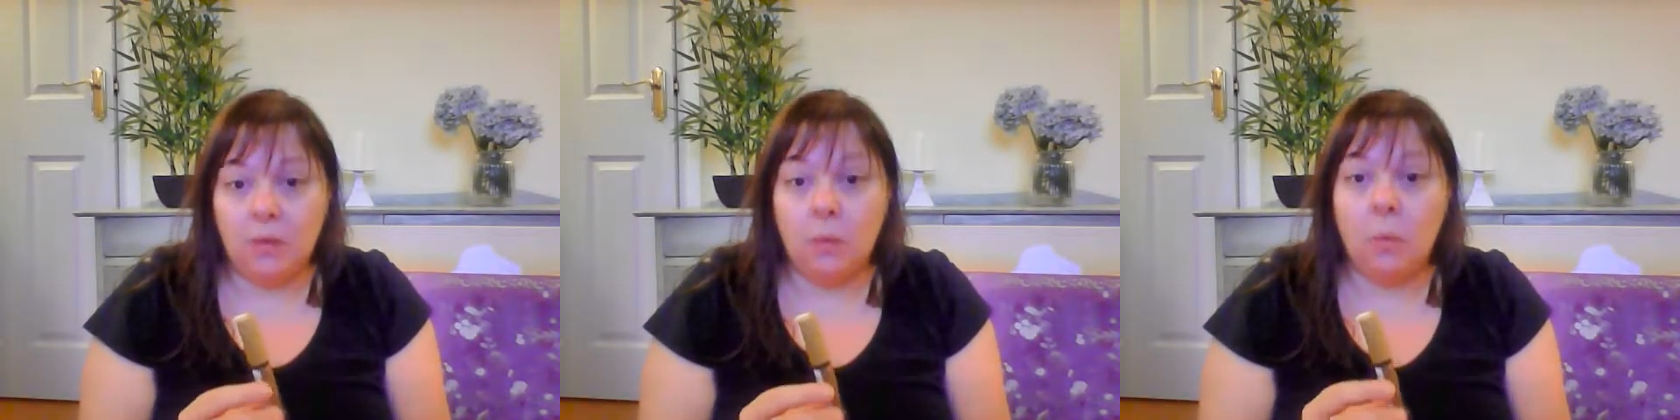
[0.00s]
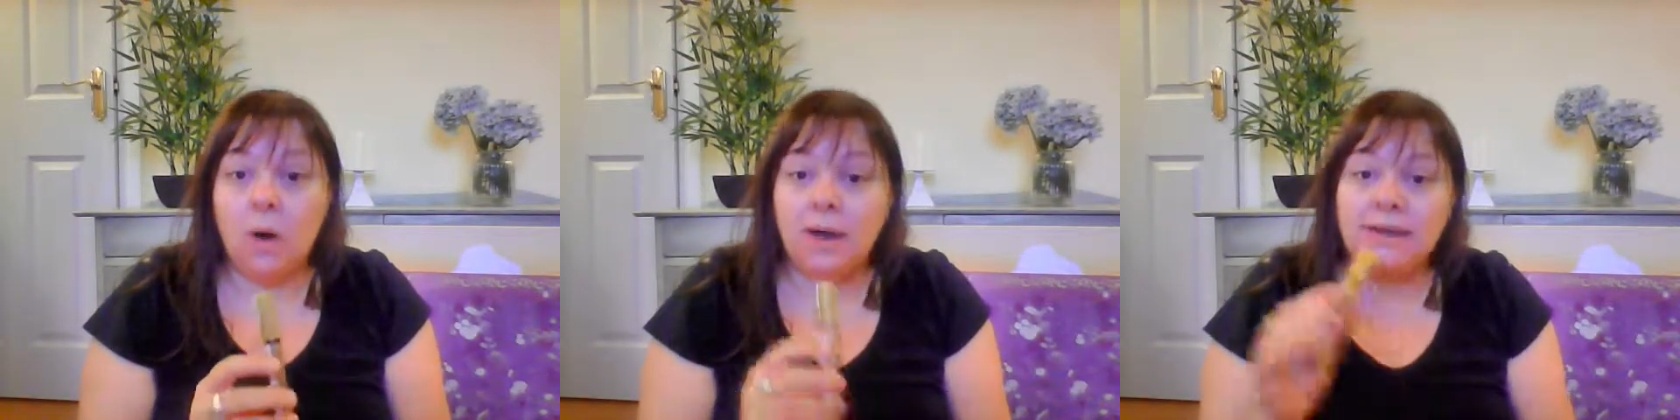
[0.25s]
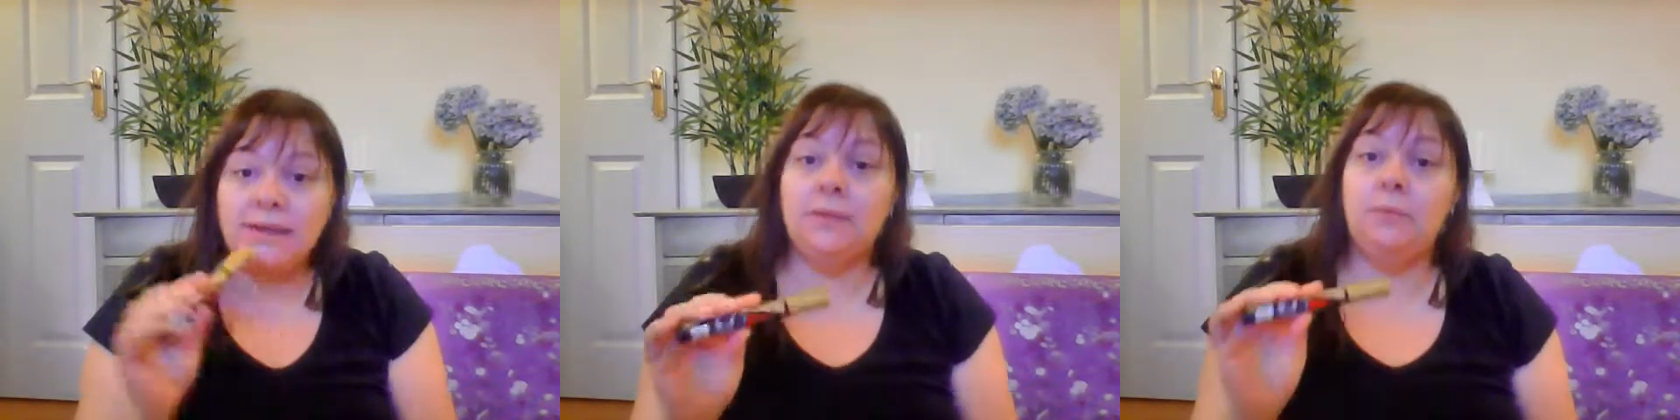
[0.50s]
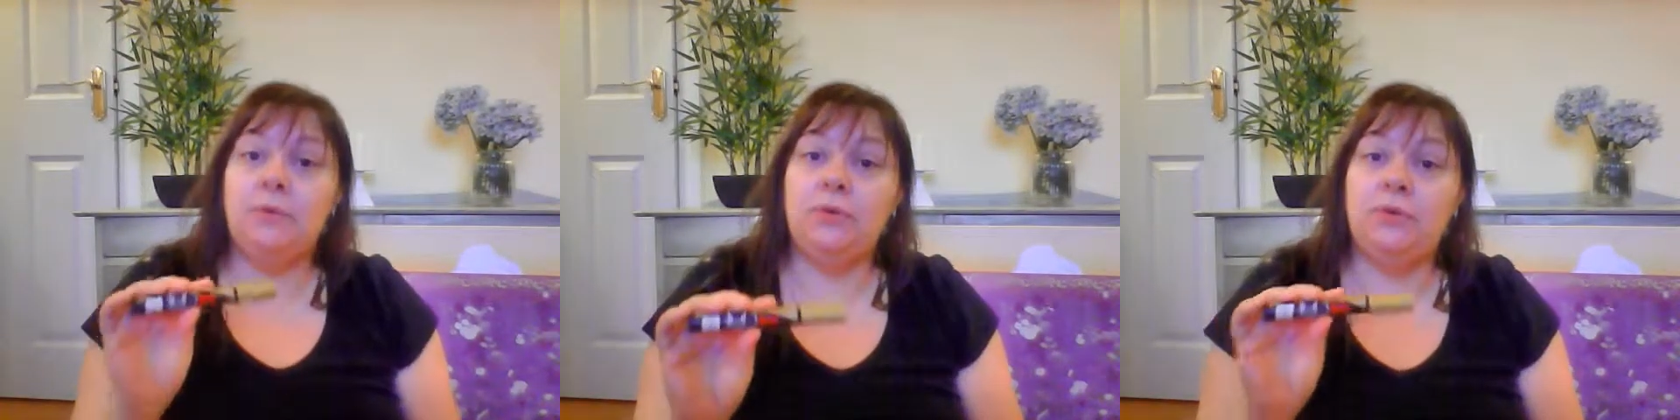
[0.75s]

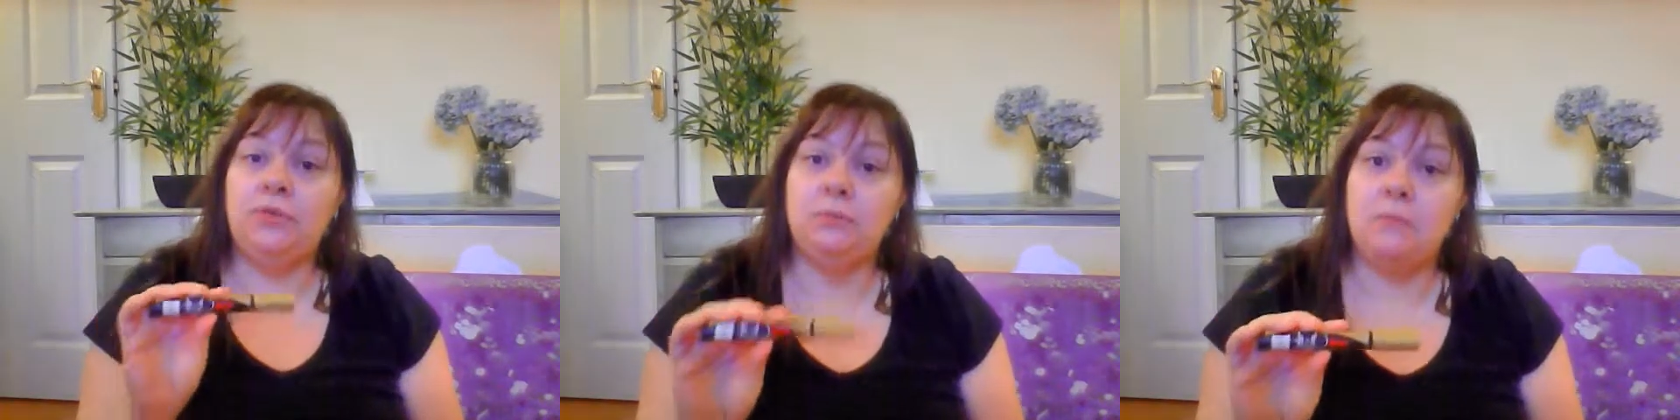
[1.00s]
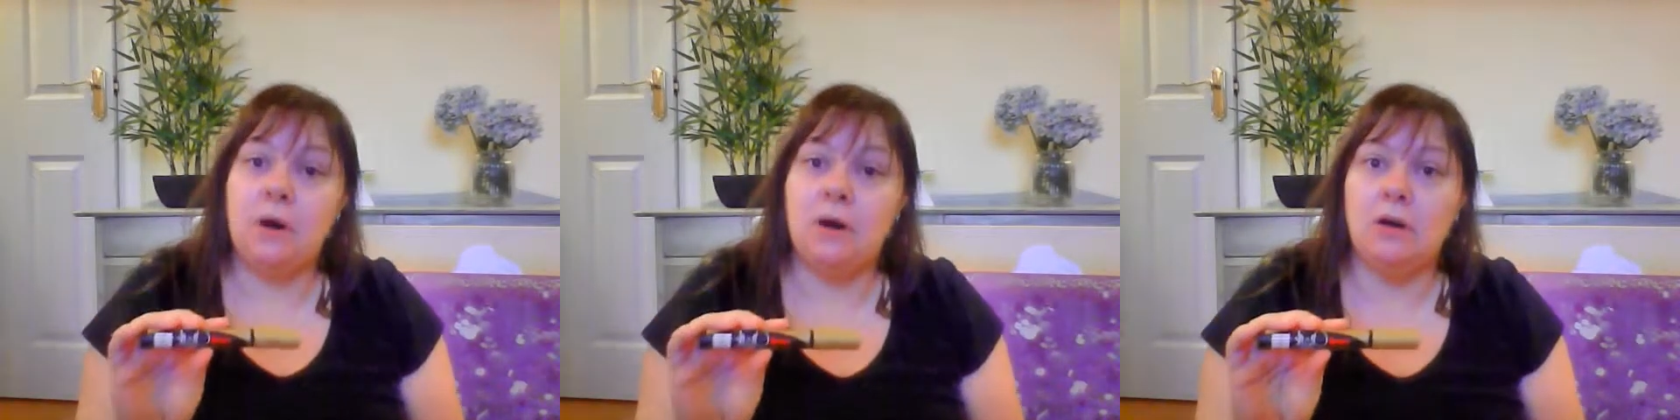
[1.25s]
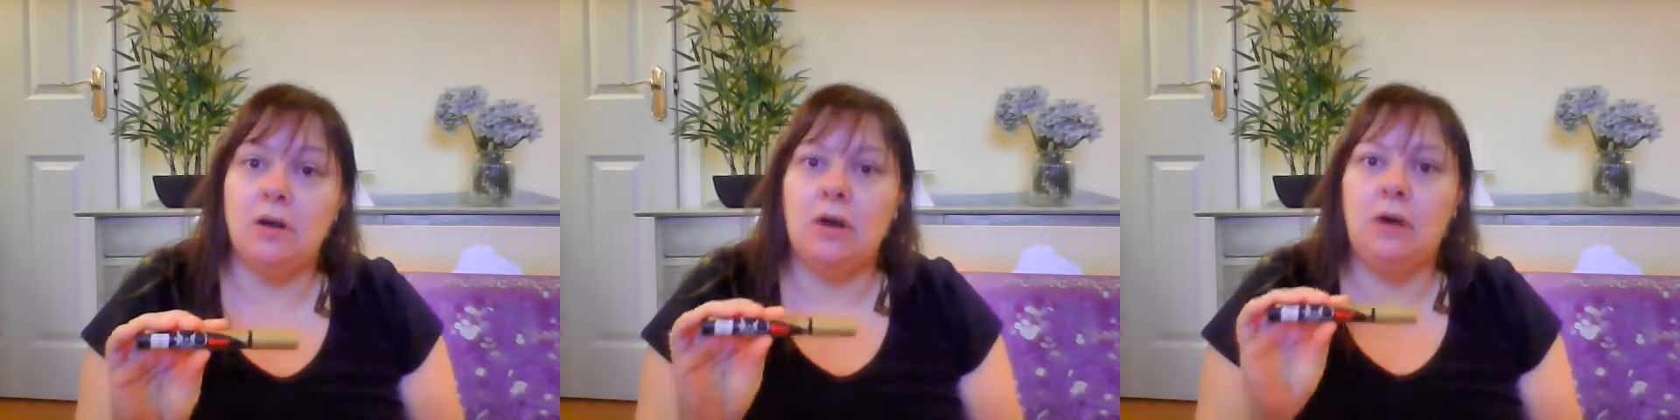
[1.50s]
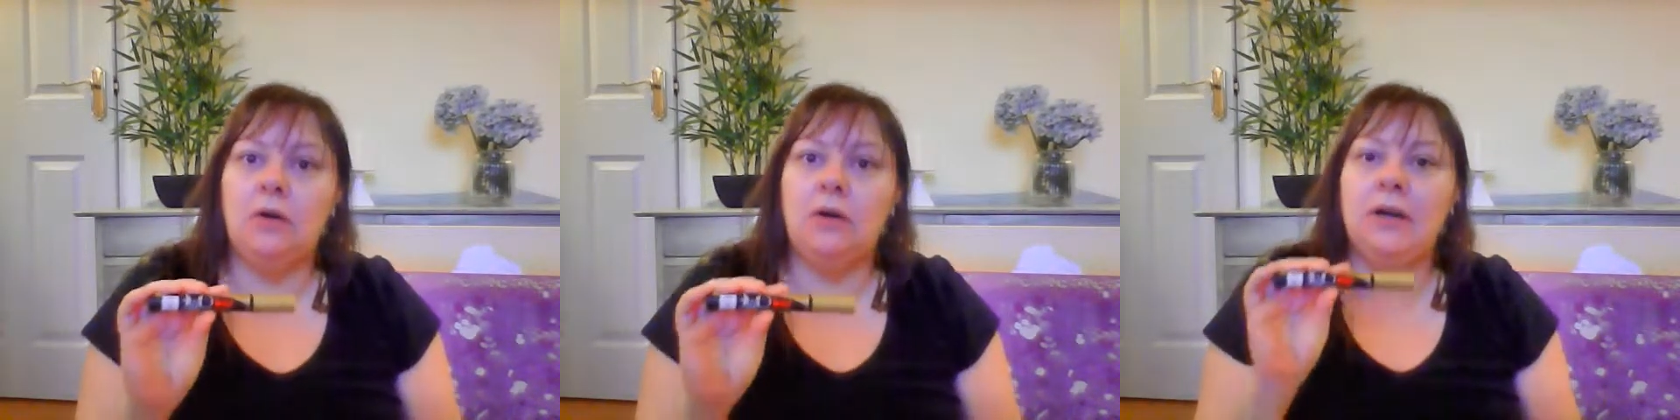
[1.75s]
whiteboard
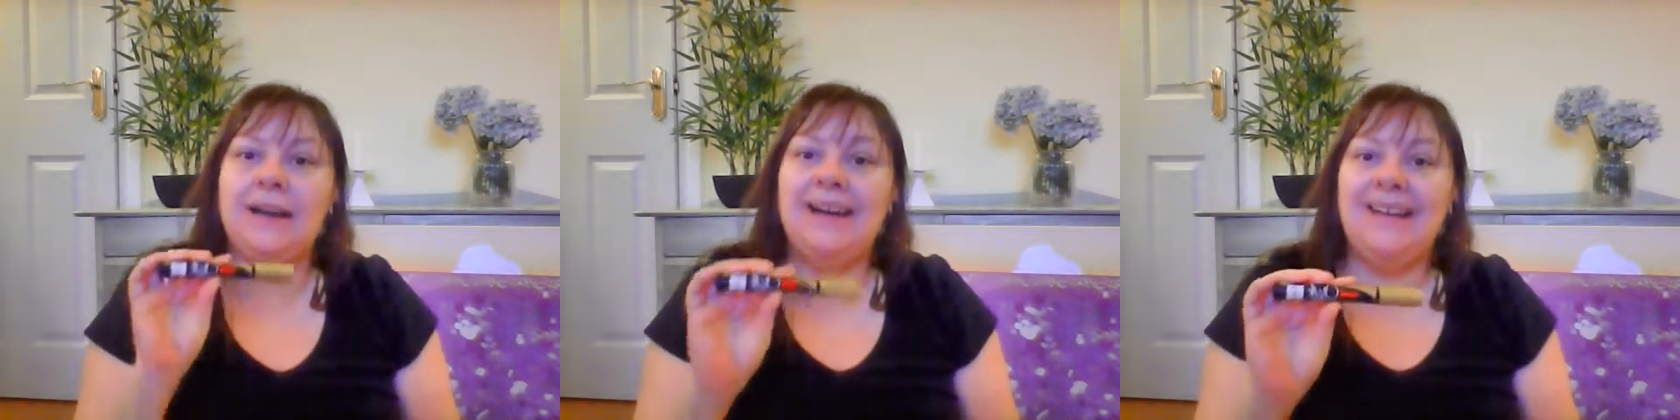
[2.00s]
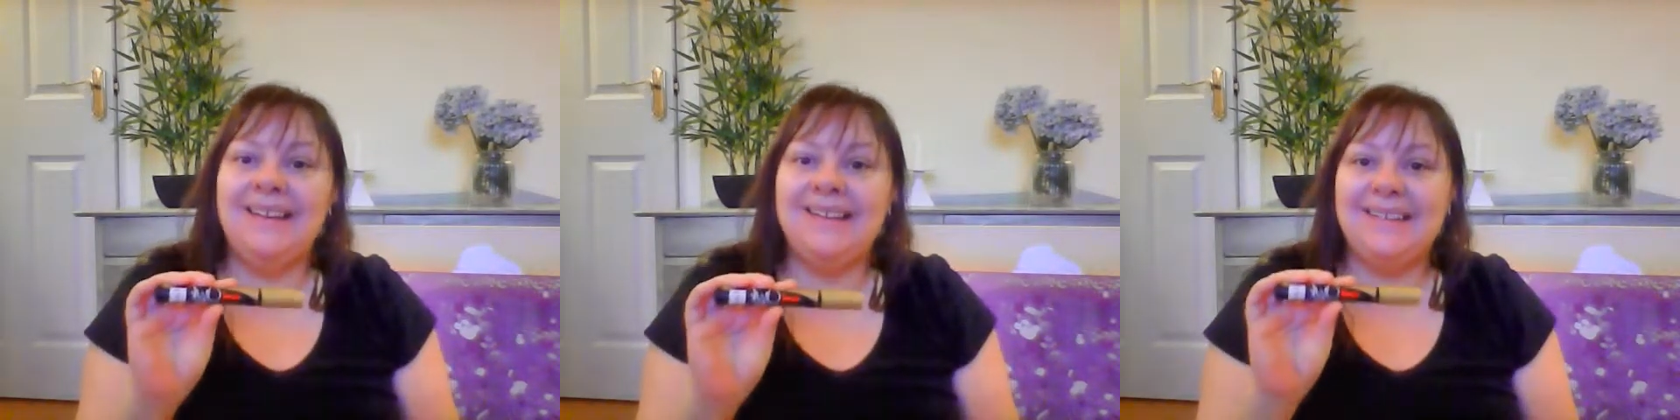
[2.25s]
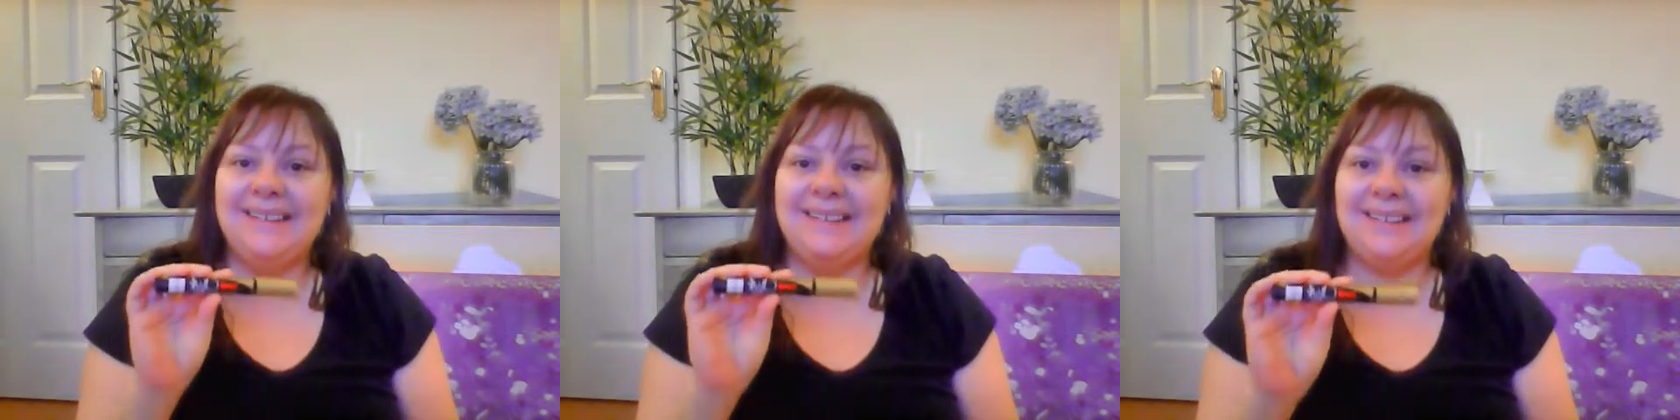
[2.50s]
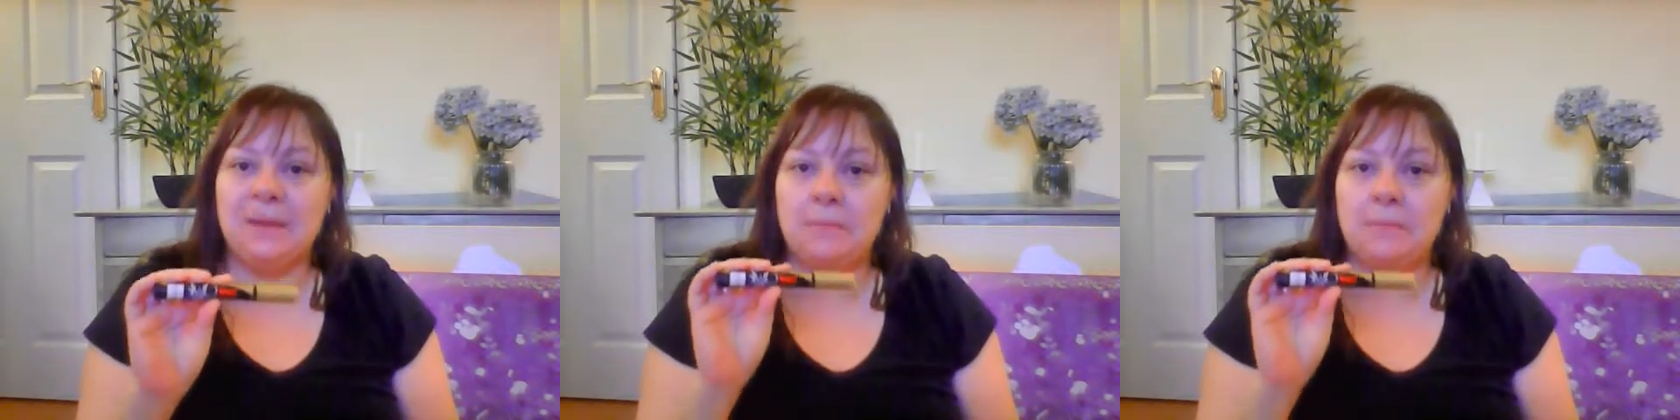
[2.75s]
marker or a glass